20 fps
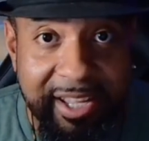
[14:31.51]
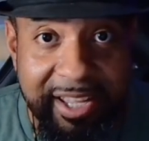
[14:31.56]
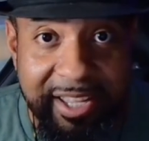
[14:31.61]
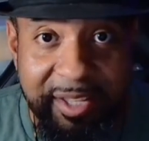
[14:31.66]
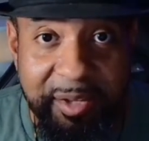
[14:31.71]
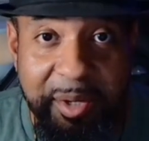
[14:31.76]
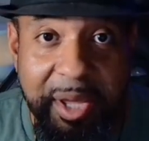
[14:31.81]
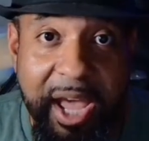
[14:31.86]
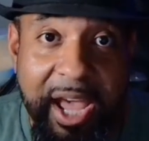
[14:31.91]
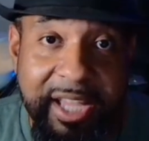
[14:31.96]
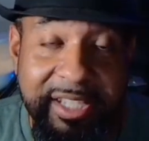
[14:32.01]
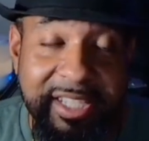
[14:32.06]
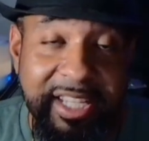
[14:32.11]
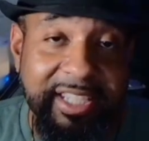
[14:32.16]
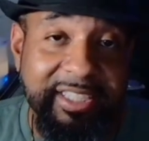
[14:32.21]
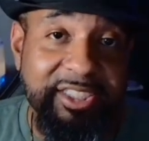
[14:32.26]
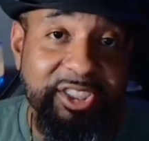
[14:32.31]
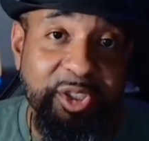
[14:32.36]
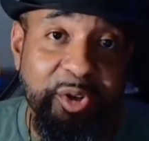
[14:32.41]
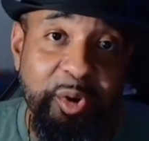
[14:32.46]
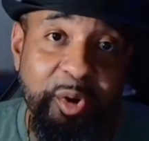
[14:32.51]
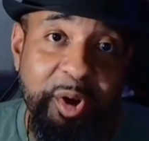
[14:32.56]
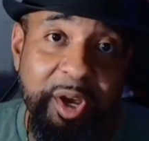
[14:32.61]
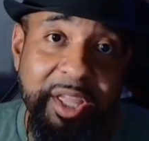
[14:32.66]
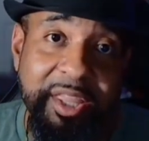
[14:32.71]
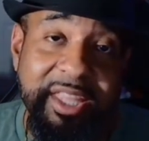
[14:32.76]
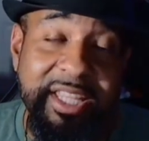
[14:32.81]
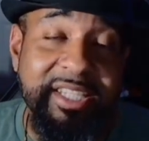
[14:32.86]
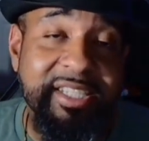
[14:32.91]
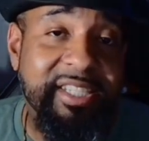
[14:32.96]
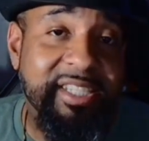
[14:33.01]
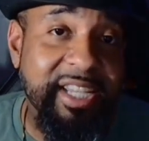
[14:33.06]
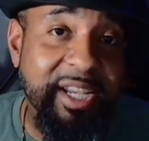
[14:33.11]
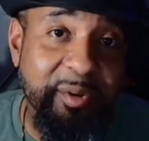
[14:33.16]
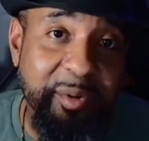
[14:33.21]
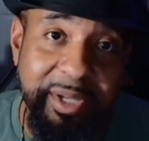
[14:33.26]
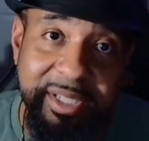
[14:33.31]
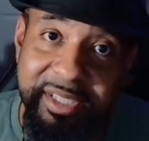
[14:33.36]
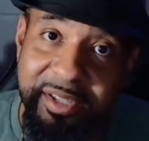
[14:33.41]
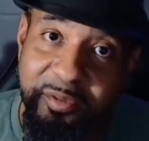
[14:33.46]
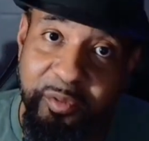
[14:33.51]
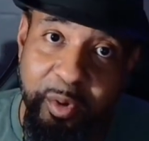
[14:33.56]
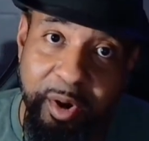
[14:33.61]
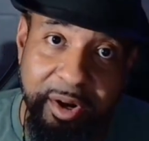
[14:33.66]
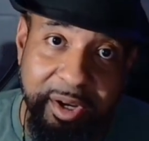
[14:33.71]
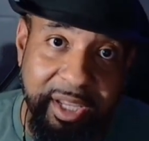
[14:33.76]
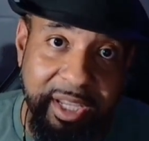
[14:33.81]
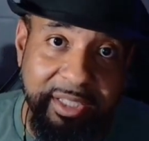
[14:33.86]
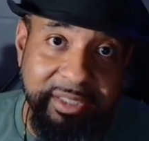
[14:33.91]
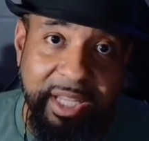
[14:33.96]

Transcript: You guys enjoy this series of workings.